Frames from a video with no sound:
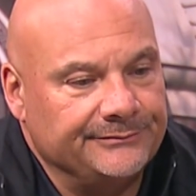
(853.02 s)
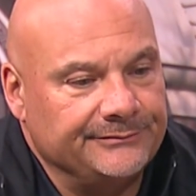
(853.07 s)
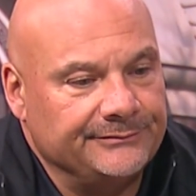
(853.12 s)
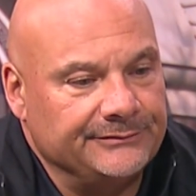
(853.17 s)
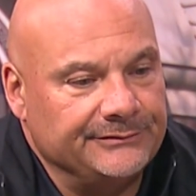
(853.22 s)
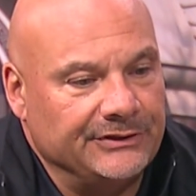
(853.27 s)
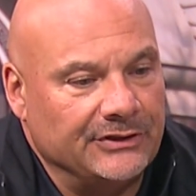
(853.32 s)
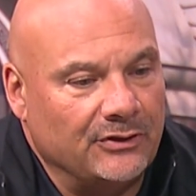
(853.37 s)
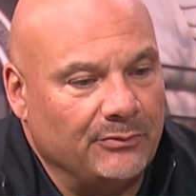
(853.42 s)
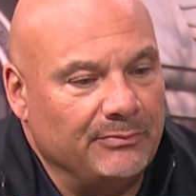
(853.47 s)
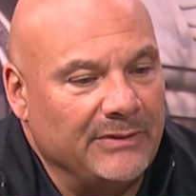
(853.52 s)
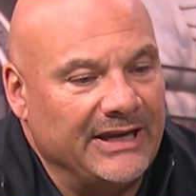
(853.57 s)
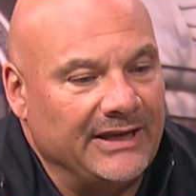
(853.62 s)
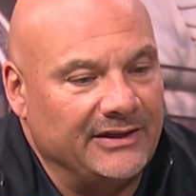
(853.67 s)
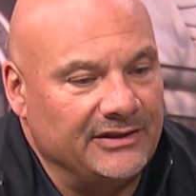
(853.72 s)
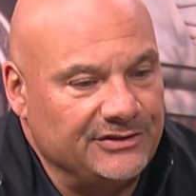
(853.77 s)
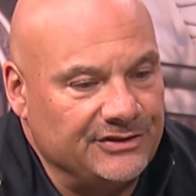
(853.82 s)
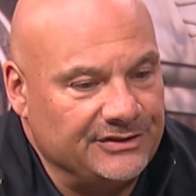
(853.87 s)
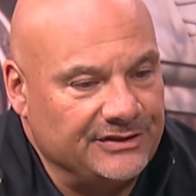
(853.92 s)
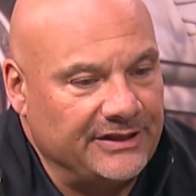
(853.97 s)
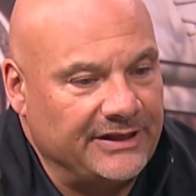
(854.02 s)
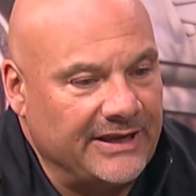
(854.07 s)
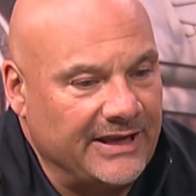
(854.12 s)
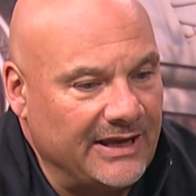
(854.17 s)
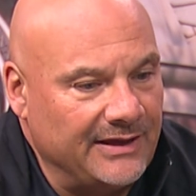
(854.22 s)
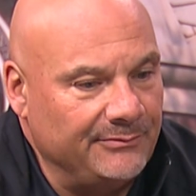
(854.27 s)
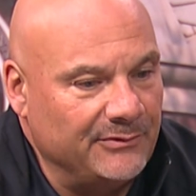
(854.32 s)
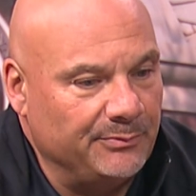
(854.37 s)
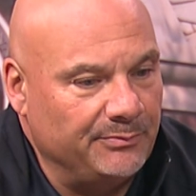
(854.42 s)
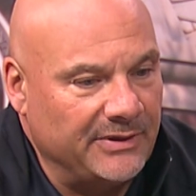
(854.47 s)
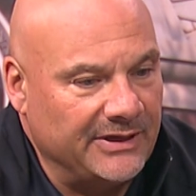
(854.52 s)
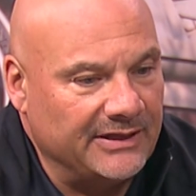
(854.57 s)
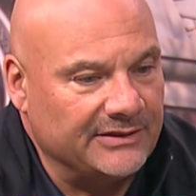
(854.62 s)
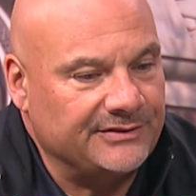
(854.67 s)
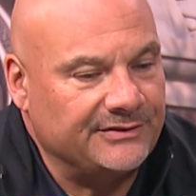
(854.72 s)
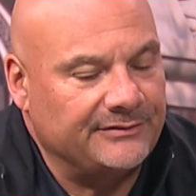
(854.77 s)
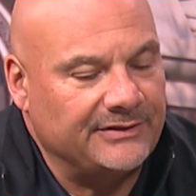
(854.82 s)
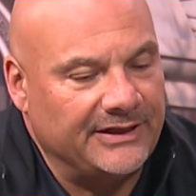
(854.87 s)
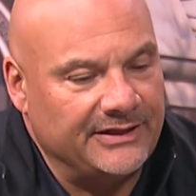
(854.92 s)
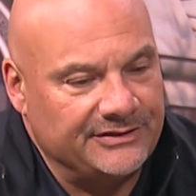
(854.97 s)
you know, manages the game the
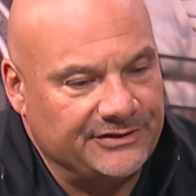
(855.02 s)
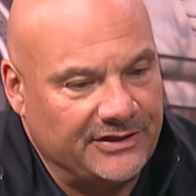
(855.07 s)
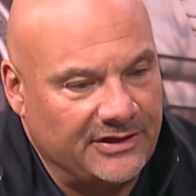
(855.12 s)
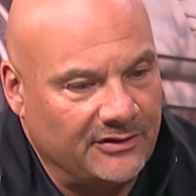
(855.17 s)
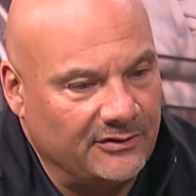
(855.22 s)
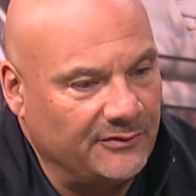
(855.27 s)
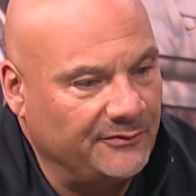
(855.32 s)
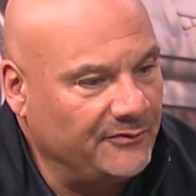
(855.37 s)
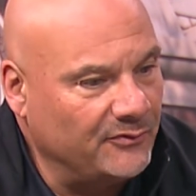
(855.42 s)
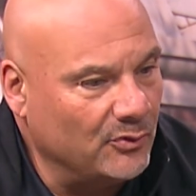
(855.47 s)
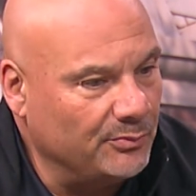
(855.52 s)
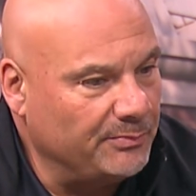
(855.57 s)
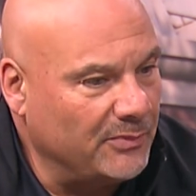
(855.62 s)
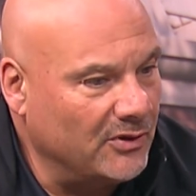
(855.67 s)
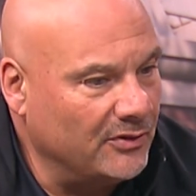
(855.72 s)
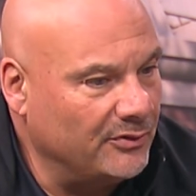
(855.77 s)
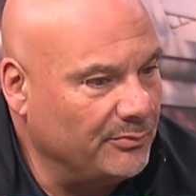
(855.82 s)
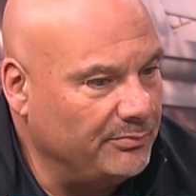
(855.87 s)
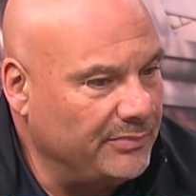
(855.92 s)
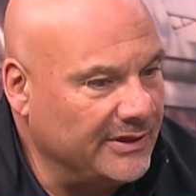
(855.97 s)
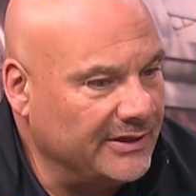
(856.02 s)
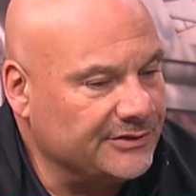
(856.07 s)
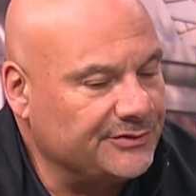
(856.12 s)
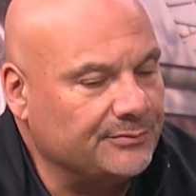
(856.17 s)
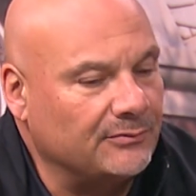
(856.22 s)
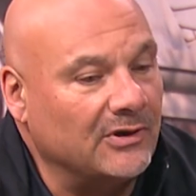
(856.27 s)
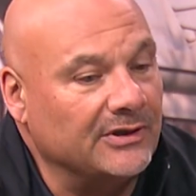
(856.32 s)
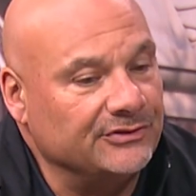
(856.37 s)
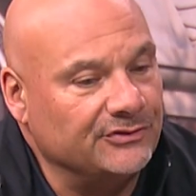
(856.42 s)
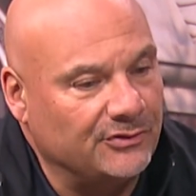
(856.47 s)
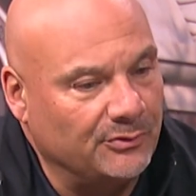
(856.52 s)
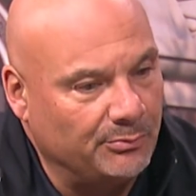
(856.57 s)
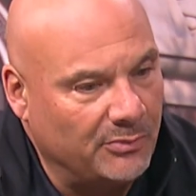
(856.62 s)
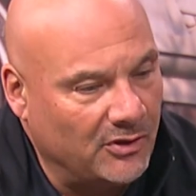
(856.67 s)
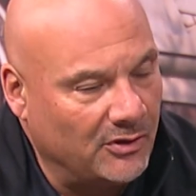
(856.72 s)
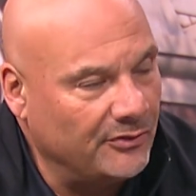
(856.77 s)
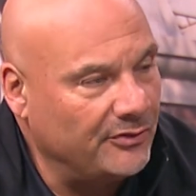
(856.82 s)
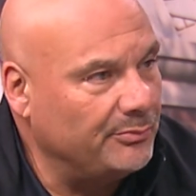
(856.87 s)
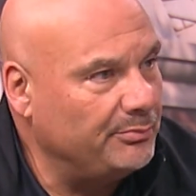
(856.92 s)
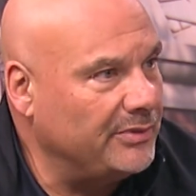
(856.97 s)
best, takes care of the football the best, runs the
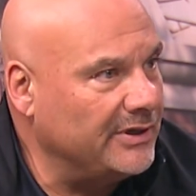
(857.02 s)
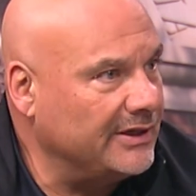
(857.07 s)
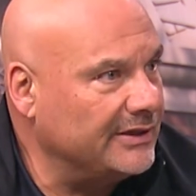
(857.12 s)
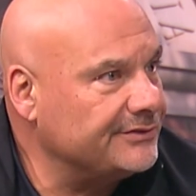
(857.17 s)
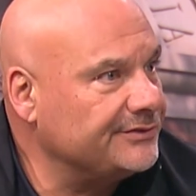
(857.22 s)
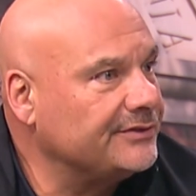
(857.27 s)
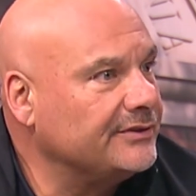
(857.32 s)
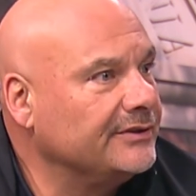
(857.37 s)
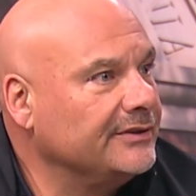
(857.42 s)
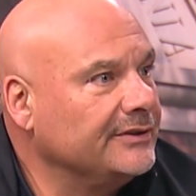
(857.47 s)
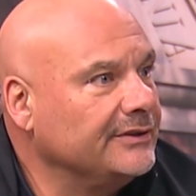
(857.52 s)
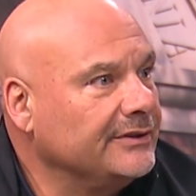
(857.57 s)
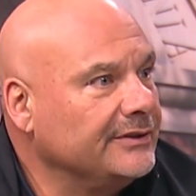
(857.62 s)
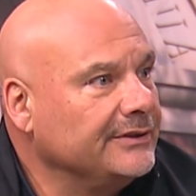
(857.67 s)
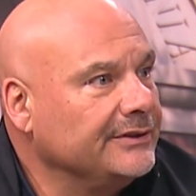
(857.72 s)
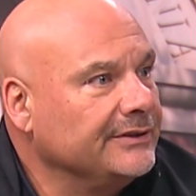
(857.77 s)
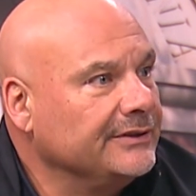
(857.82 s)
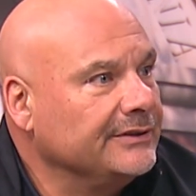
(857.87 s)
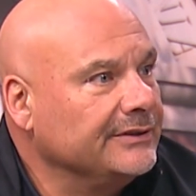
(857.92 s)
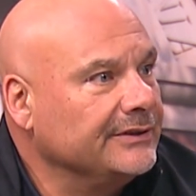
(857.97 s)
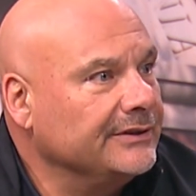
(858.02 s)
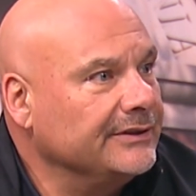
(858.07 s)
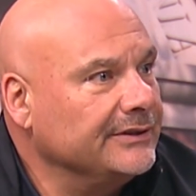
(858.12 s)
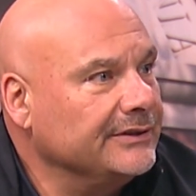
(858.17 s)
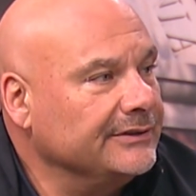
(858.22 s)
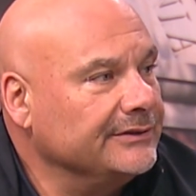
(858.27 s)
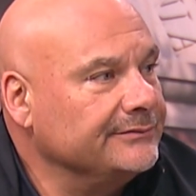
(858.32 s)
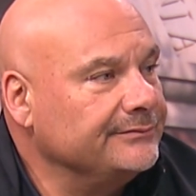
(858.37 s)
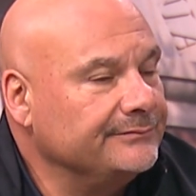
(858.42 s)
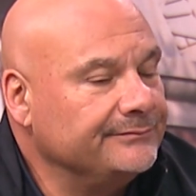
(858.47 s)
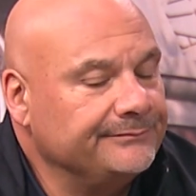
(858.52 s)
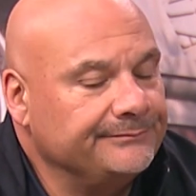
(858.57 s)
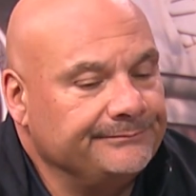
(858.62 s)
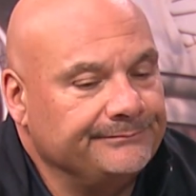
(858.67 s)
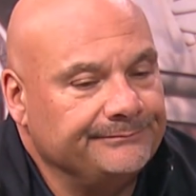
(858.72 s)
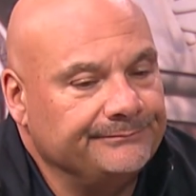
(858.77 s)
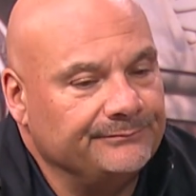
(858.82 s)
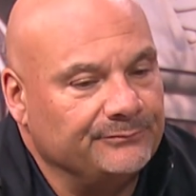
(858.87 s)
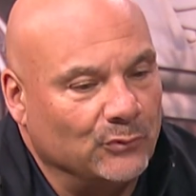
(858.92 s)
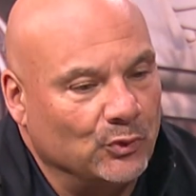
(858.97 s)
ball the best,
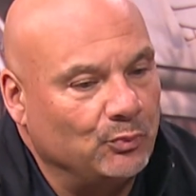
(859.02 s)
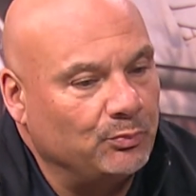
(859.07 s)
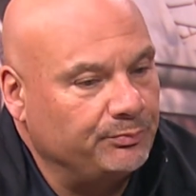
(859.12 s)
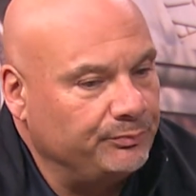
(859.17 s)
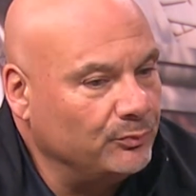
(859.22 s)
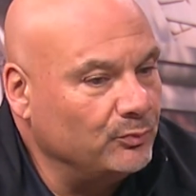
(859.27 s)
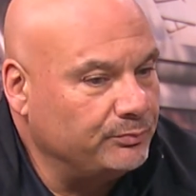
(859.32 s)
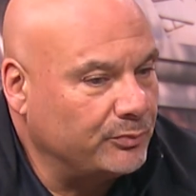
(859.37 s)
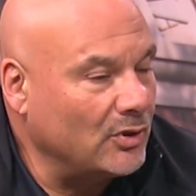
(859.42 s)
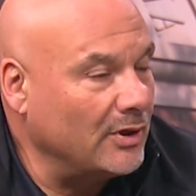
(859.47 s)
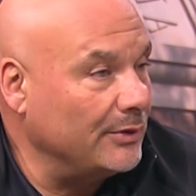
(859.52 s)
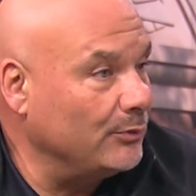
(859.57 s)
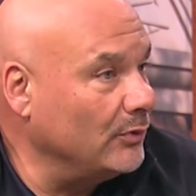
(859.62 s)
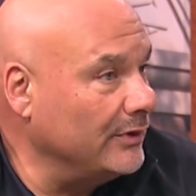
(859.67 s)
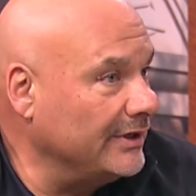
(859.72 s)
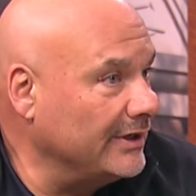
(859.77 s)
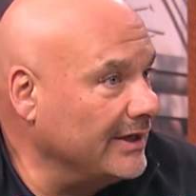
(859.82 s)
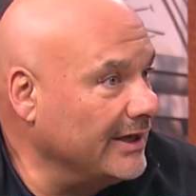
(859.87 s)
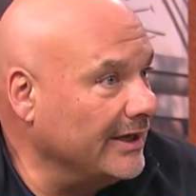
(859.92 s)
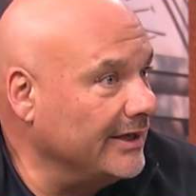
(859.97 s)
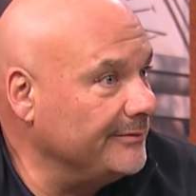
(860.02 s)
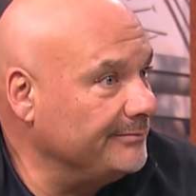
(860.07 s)
will probably win the game.